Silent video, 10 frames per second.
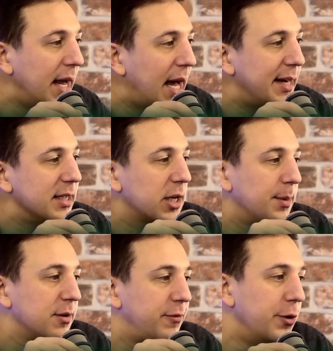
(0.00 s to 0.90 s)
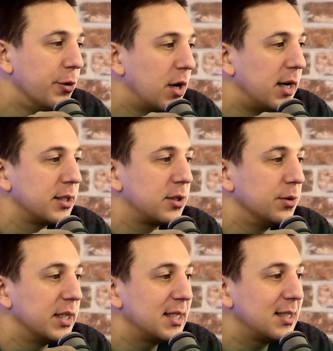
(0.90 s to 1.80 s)
And in terms of Newcastle,
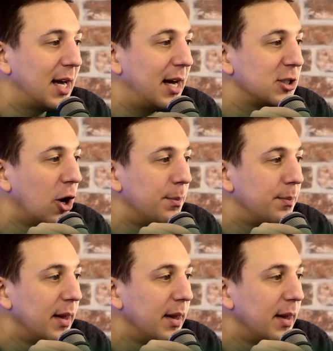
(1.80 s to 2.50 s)
this uh, top